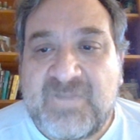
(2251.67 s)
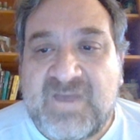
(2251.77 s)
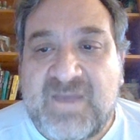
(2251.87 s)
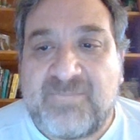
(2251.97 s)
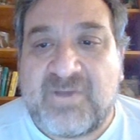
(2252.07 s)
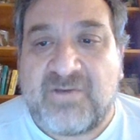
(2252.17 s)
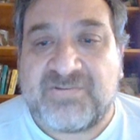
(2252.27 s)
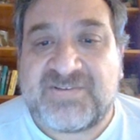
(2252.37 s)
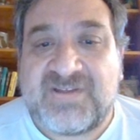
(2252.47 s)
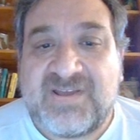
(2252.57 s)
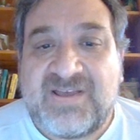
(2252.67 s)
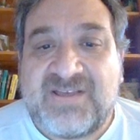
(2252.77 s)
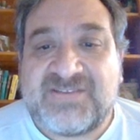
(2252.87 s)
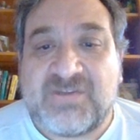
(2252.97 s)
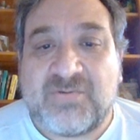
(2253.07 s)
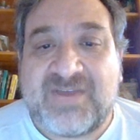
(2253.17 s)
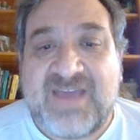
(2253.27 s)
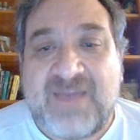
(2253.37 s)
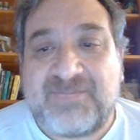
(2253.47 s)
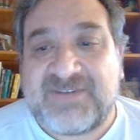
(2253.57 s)
Cape Coast. So
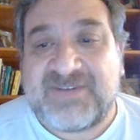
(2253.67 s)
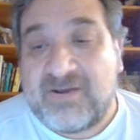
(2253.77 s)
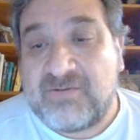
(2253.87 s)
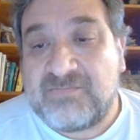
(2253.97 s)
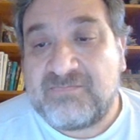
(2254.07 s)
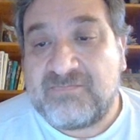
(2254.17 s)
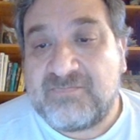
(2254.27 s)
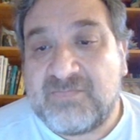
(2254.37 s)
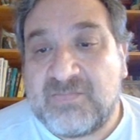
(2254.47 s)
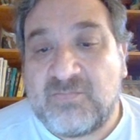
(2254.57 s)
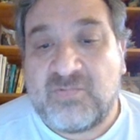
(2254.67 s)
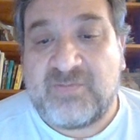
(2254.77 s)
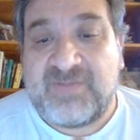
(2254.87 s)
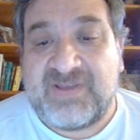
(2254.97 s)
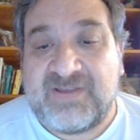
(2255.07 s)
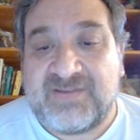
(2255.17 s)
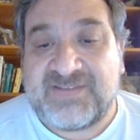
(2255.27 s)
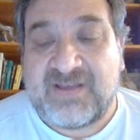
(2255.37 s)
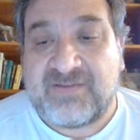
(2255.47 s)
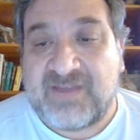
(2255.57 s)
Cape Town would be
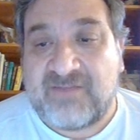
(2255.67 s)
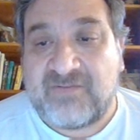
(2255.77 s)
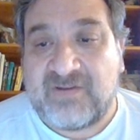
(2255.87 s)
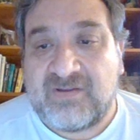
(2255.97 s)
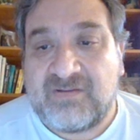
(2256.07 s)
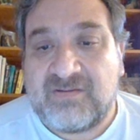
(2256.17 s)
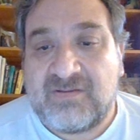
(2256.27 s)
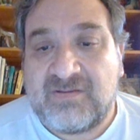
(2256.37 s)
South Africa.